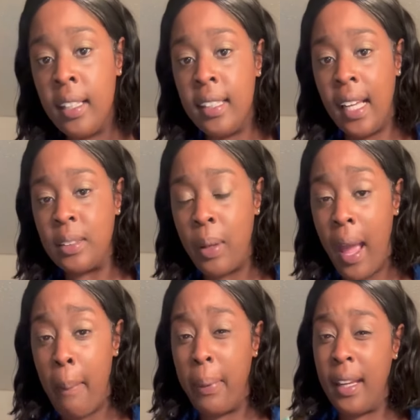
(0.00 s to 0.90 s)
that's what
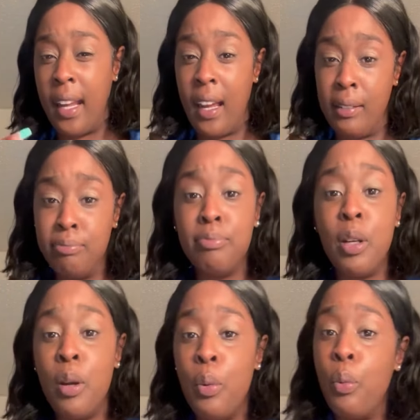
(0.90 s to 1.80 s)
happened there.
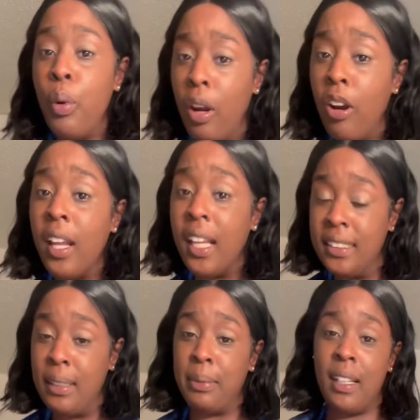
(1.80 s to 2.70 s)
We're going to
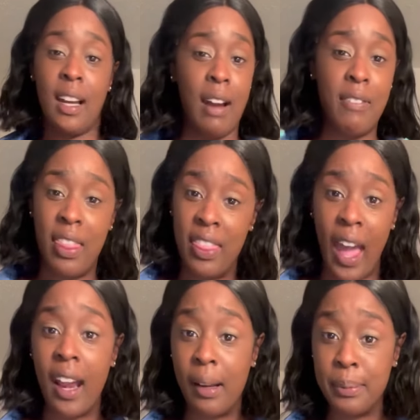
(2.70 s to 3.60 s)
get something to cover
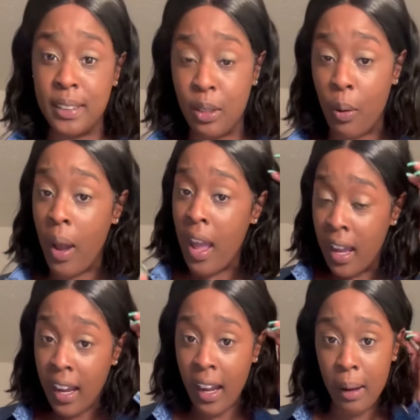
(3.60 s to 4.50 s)
that up too
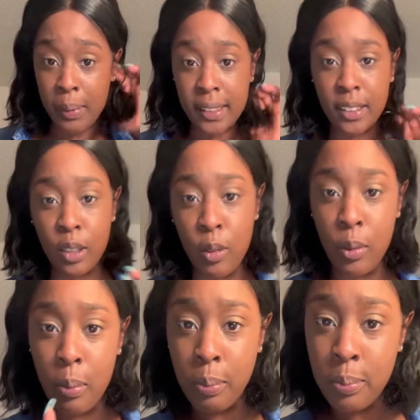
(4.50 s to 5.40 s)
coming
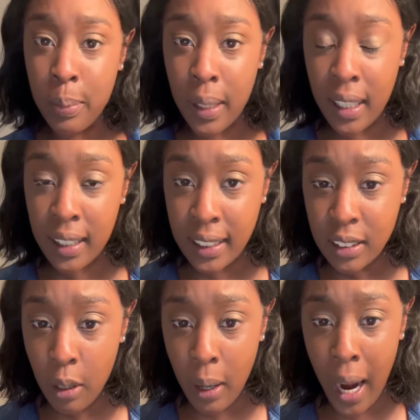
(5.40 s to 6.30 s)
soon. But let's
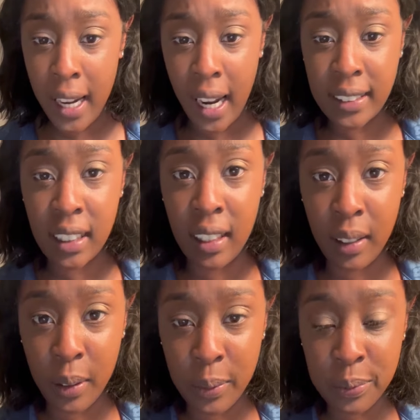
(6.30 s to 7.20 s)
go to our next look.